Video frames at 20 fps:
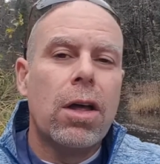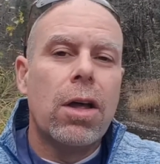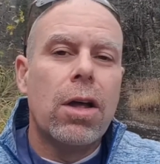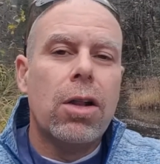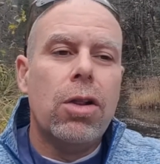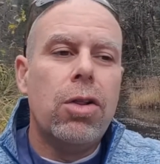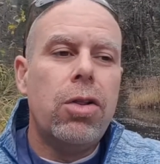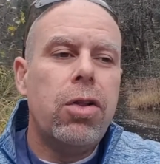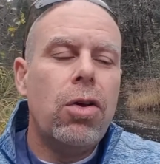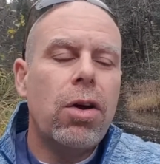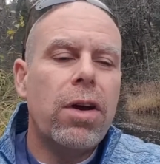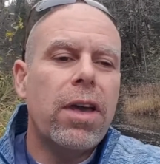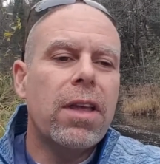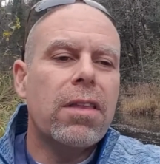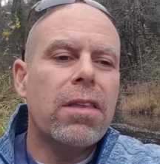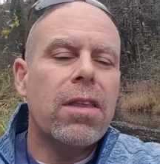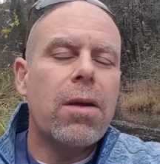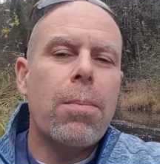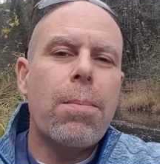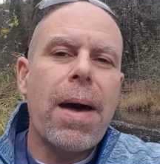Look
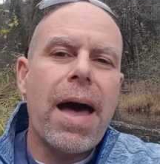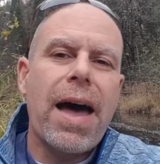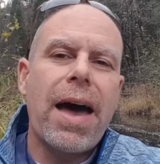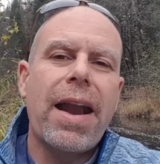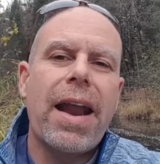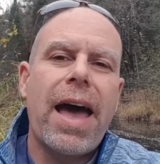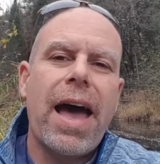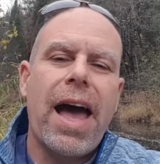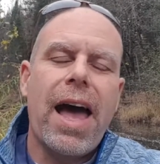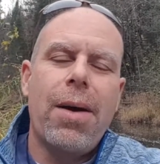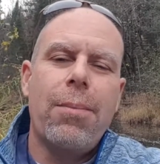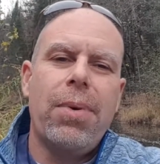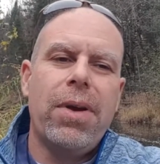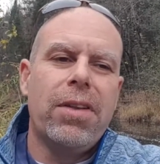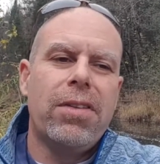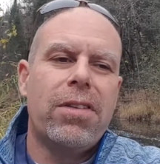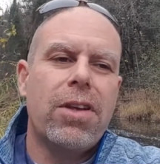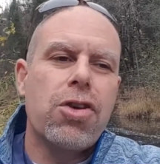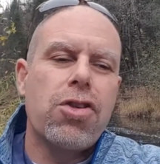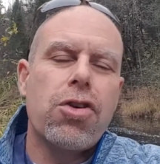at the bad
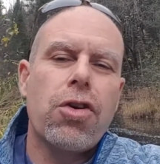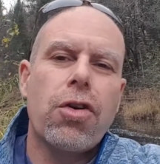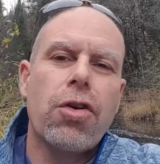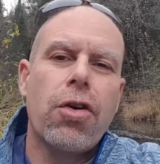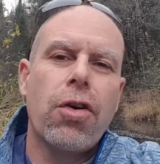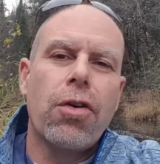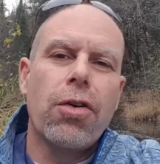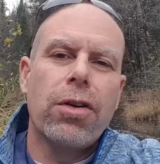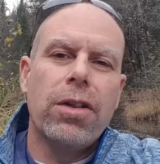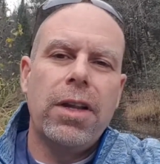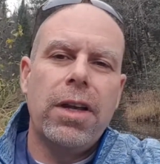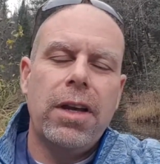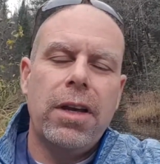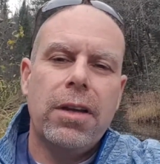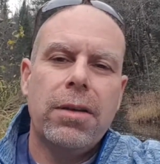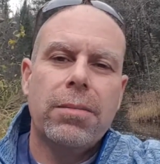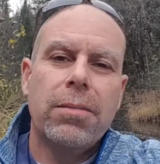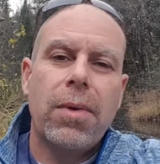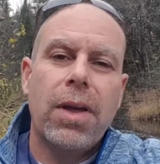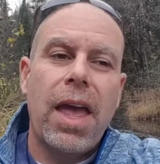habits that you're currently
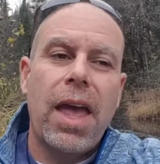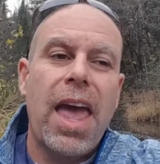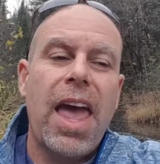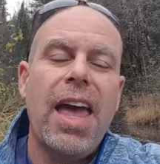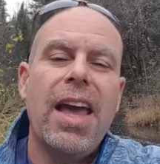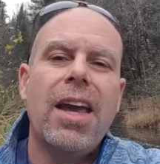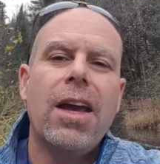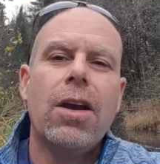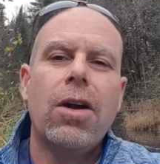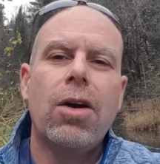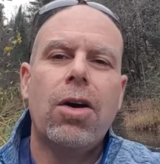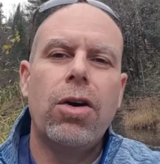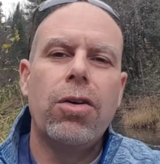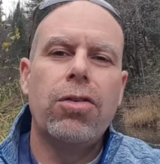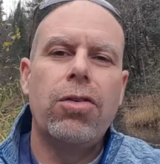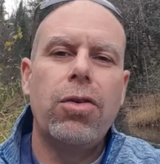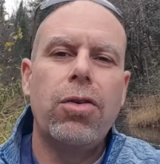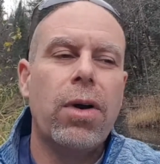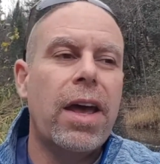hanging on to.